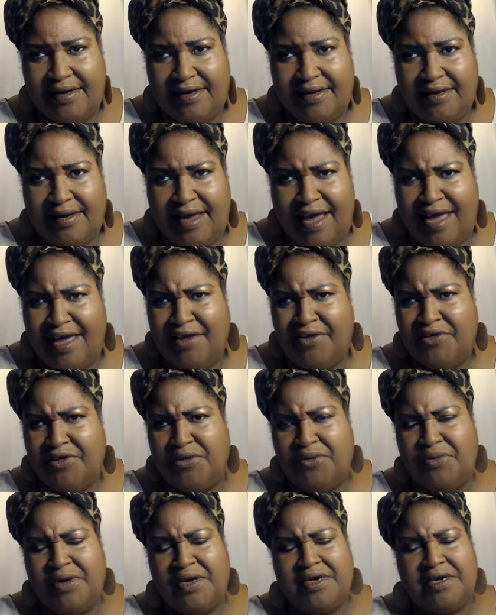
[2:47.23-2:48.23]
I don't know
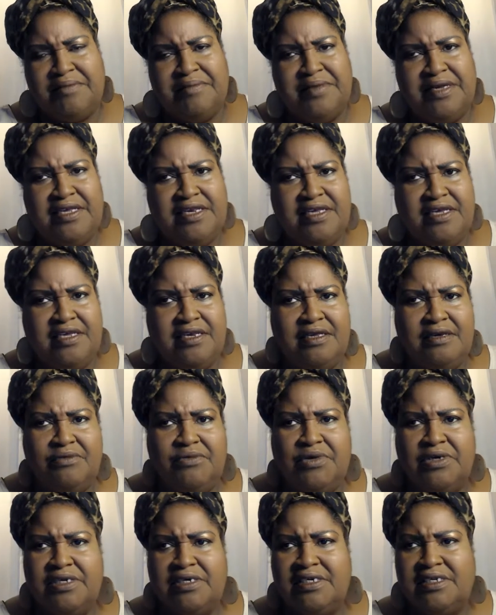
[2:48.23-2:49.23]
what comedian it
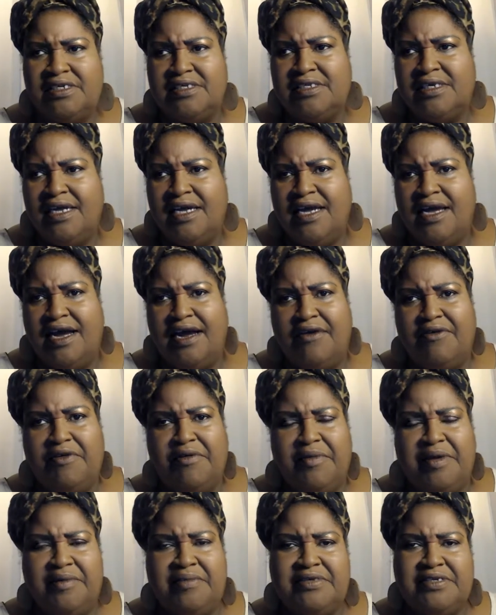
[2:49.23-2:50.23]
was. I
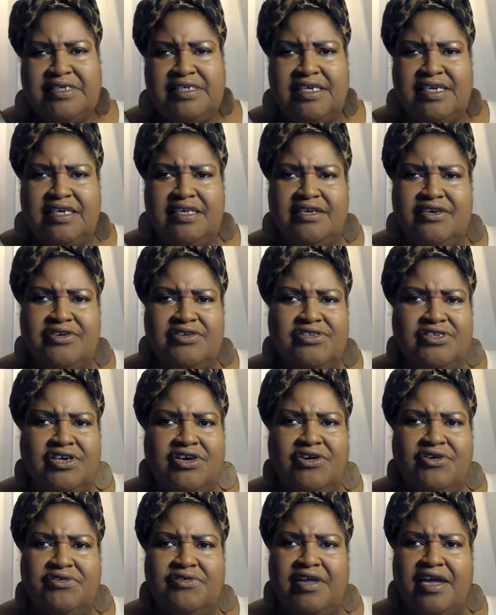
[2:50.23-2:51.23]
remember seeing years ago
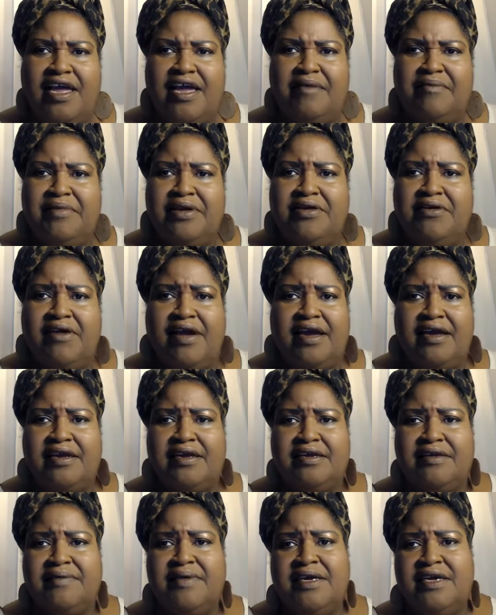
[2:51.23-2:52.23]
that had me cracking up,
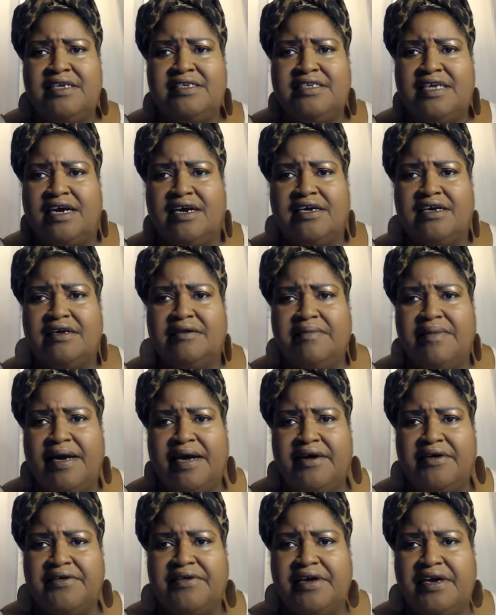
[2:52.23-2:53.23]
talking
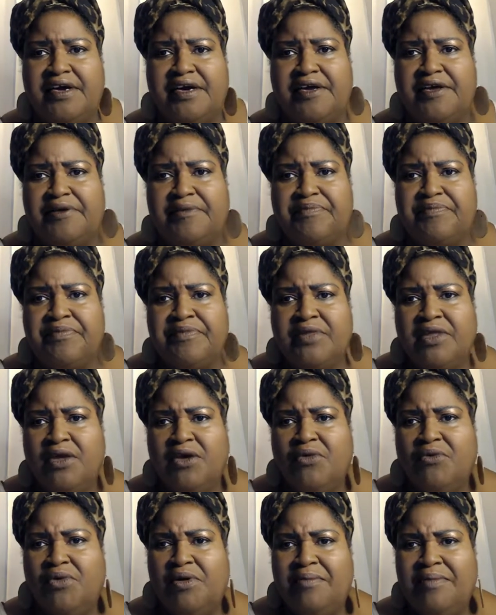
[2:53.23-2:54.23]
about,
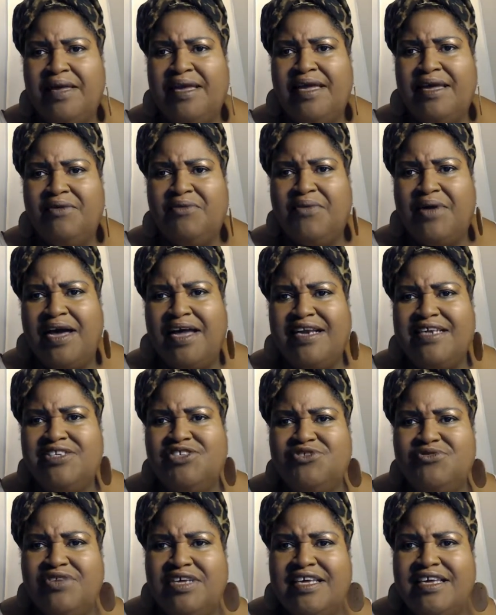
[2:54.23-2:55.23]
well, man, why did you
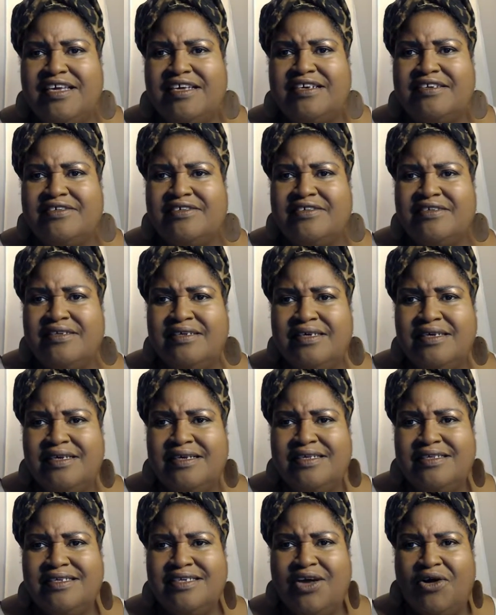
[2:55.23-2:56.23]
kill
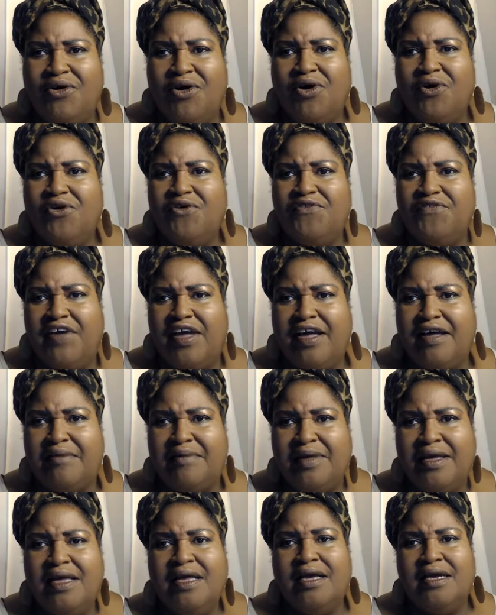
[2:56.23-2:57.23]
your whole family?
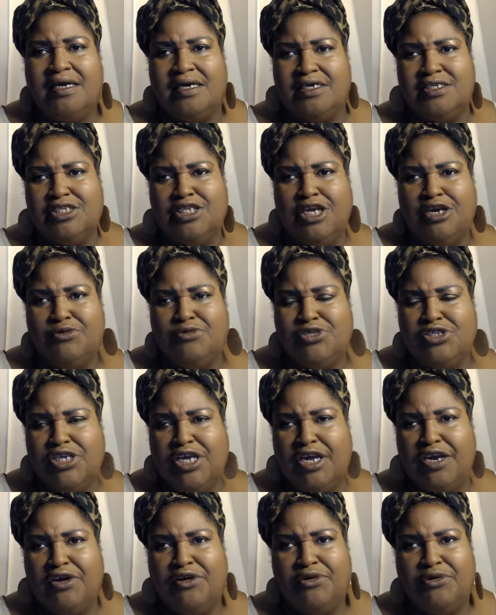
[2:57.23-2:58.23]
Because they was at
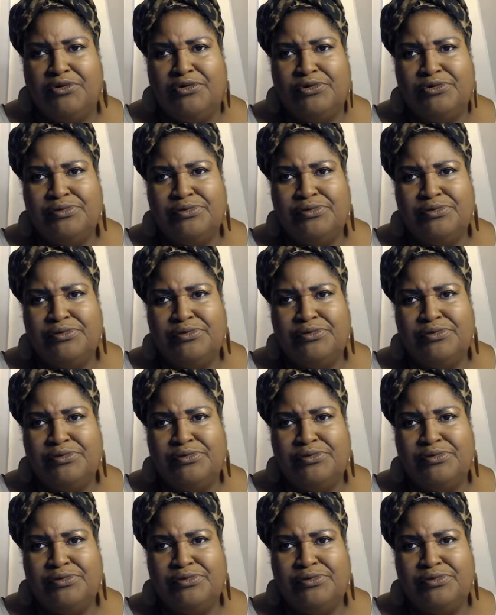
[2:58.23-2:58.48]
home.